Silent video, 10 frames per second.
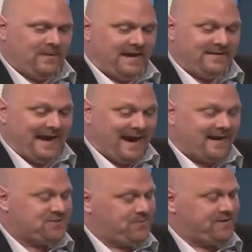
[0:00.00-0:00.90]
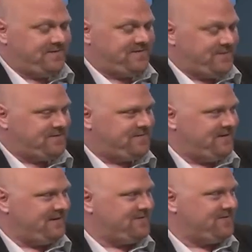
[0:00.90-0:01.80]
We have an actual
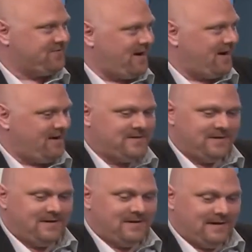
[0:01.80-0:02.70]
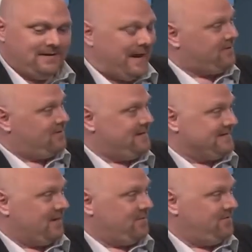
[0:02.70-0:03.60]
conspiracy that's described in the Babylonian
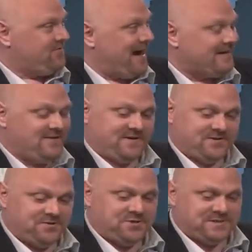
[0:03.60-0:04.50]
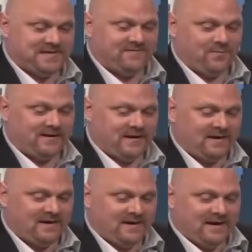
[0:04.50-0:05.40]
Talmud, the Tractate of Kedushin 71a,